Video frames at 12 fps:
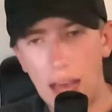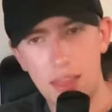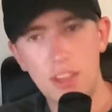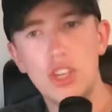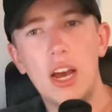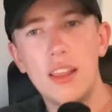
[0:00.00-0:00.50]

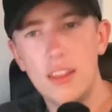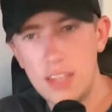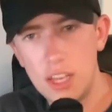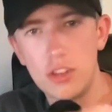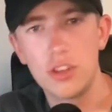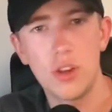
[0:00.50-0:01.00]
Jonathan
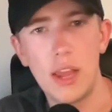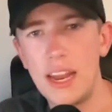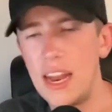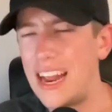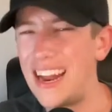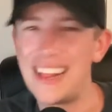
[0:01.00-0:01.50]
Taylor's,
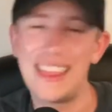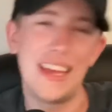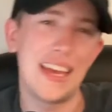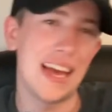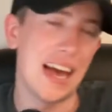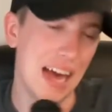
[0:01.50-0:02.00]
and I
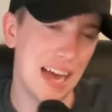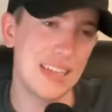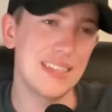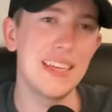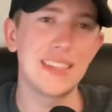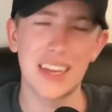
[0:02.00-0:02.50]
think
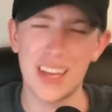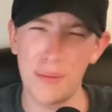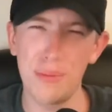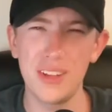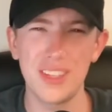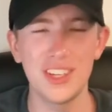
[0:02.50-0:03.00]
Hines gets a
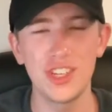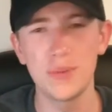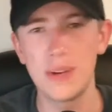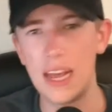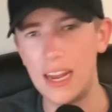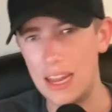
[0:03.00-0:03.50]
couple of touches, but
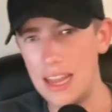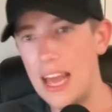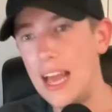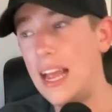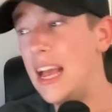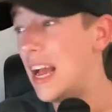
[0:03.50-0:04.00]
not a
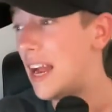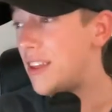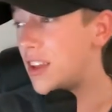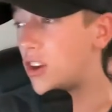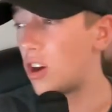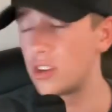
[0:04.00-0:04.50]
lot. I
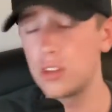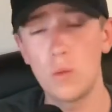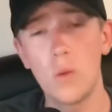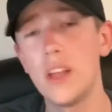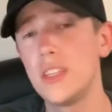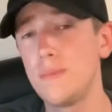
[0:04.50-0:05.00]
think Carson
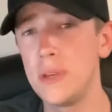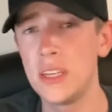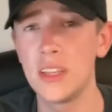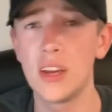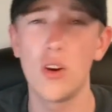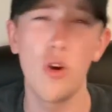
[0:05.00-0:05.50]
Wentz being
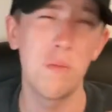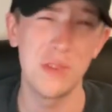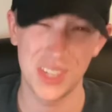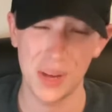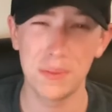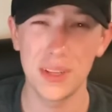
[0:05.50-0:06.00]
there opens
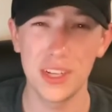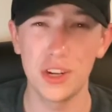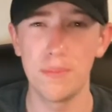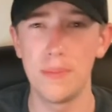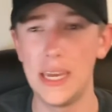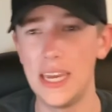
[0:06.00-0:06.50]
up a little
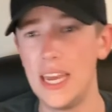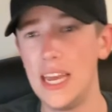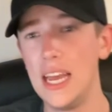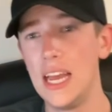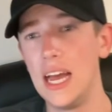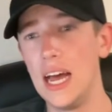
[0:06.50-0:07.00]
bit,
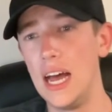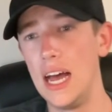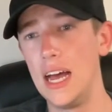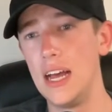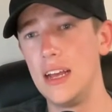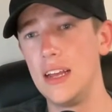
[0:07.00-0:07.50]

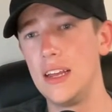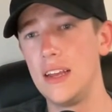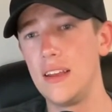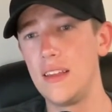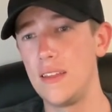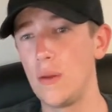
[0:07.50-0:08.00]

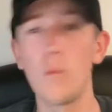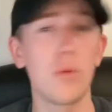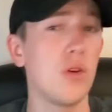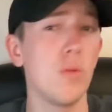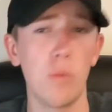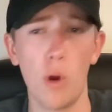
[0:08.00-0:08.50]

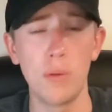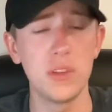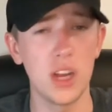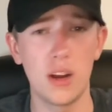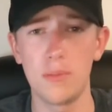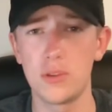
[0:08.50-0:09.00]
opens
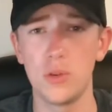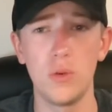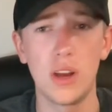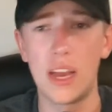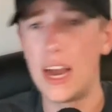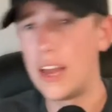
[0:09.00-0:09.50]
it up to
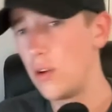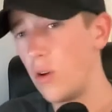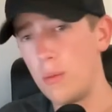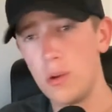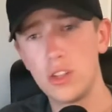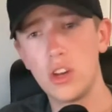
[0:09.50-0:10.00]
a guy who
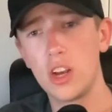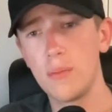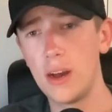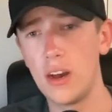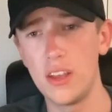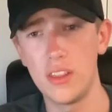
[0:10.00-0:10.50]
I'm going to talk
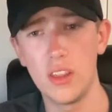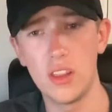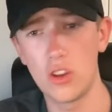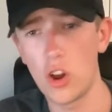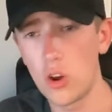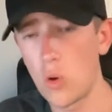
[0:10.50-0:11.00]
about in the dark